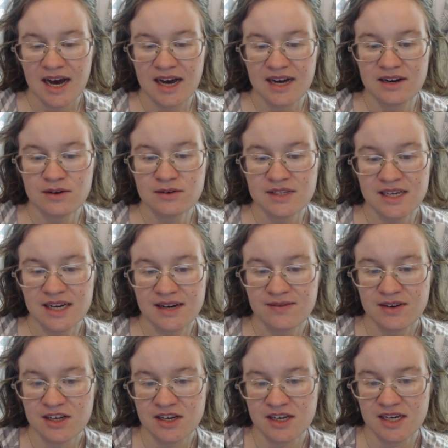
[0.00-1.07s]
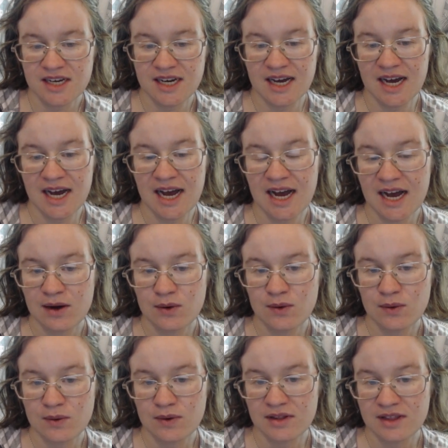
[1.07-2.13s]
I'd also have a look at
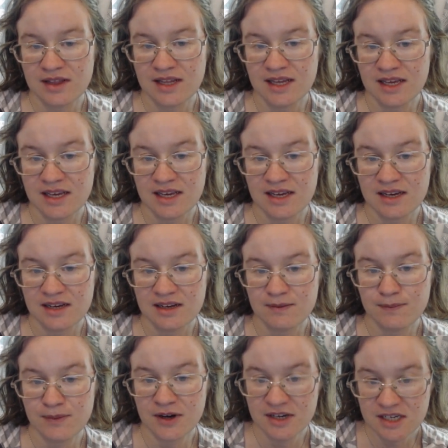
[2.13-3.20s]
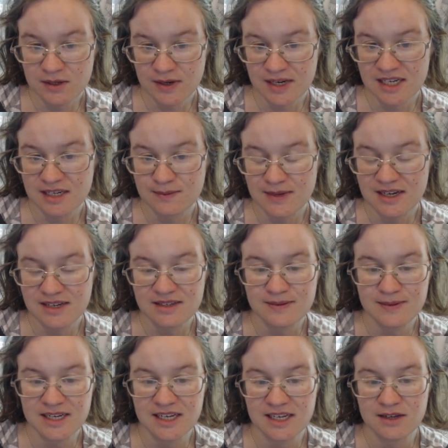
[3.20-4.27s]
how the punctuation marks
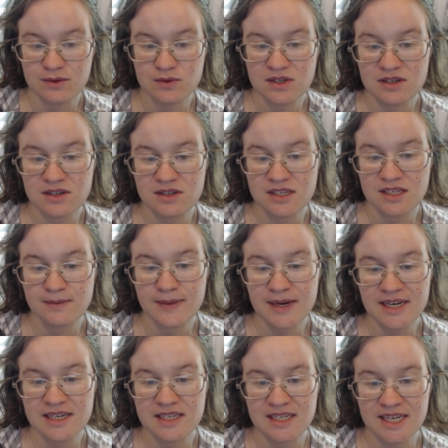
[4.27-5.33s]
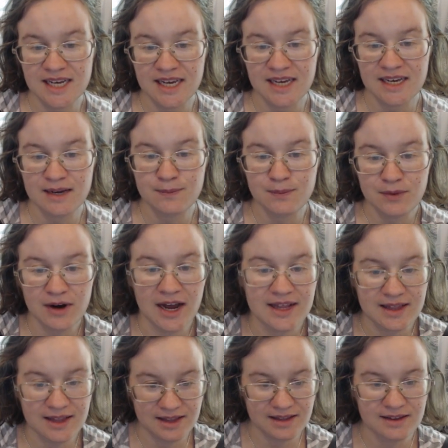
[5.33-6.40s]
been used because you're meant to take a
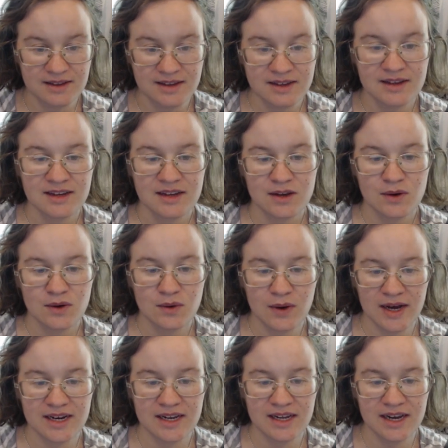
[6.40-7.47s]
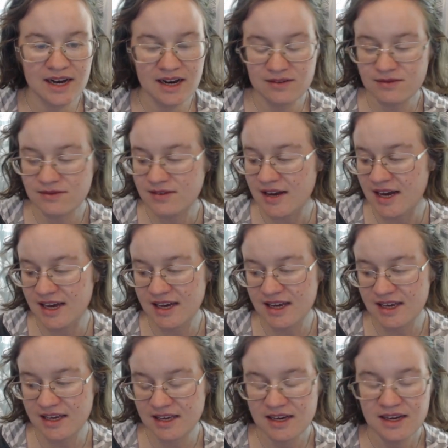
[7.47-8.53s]
breath when you have
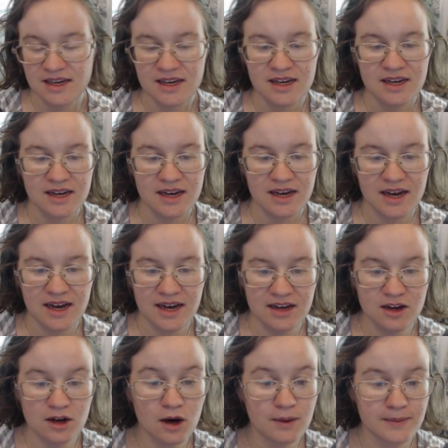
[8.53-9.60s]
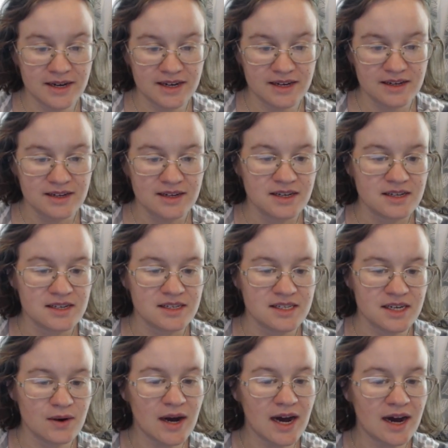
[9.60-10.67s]
a, a comma.
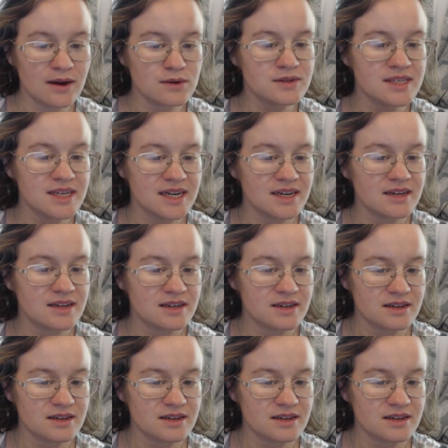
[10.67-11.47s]
So how's that